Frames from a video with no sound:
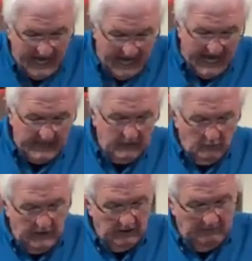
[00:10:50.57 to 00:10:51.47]
and
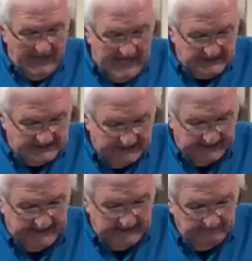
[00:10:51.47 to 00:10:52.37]
will bless
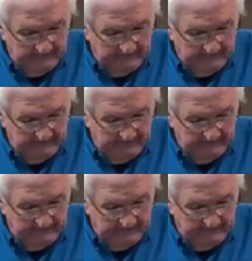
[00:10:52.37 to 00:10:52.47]
thee,